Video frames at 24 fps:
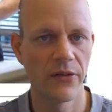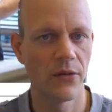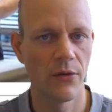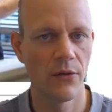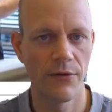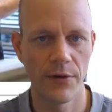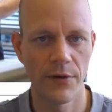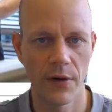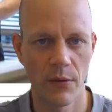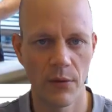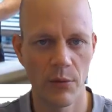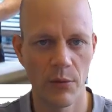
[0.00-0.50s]
So
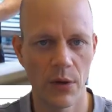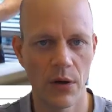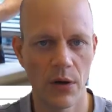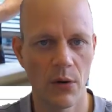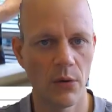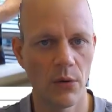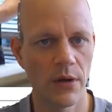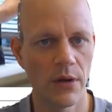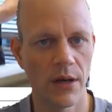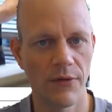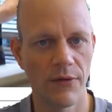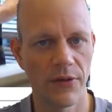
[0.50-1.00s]
far, we
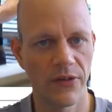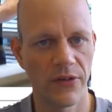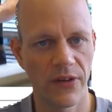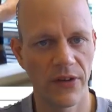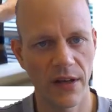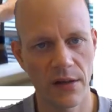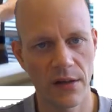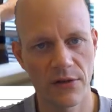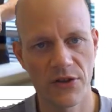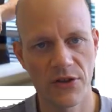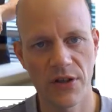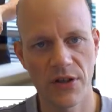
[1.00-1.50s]
only have a
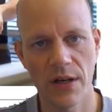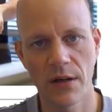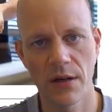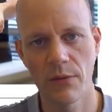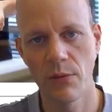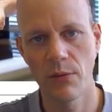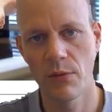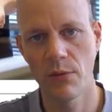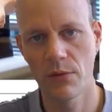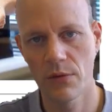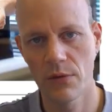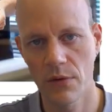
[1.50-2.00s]
single chunk
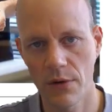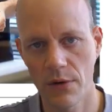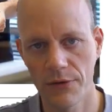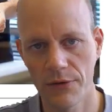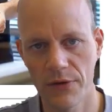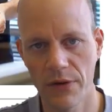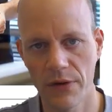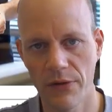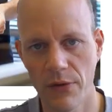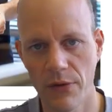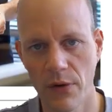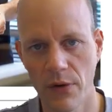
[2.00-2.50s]
of
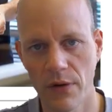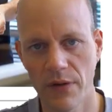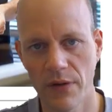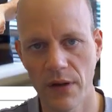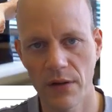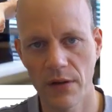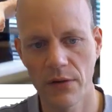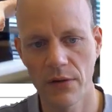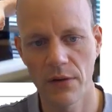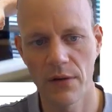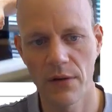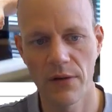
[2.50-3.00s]
transferring
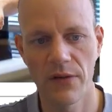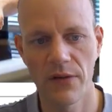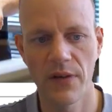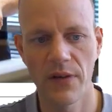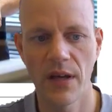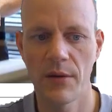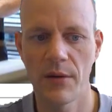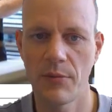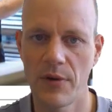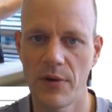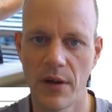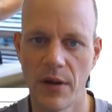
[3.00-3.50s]
the internal
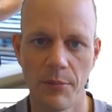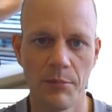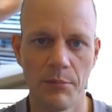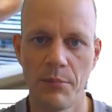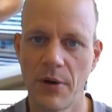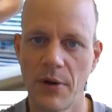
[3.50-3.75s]
state,